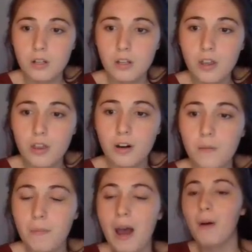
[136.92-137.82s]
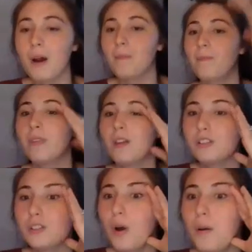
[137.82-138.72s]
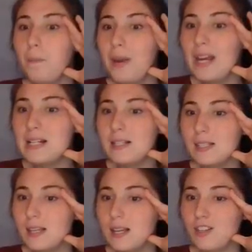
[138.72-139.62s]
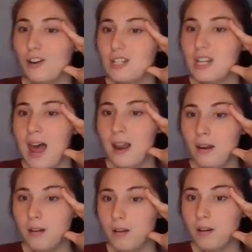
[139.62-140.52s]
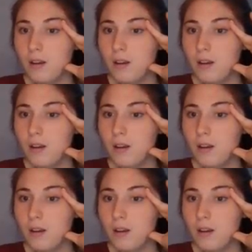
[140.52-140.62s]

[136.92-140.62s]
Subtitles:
to the third power. So our base is our 10.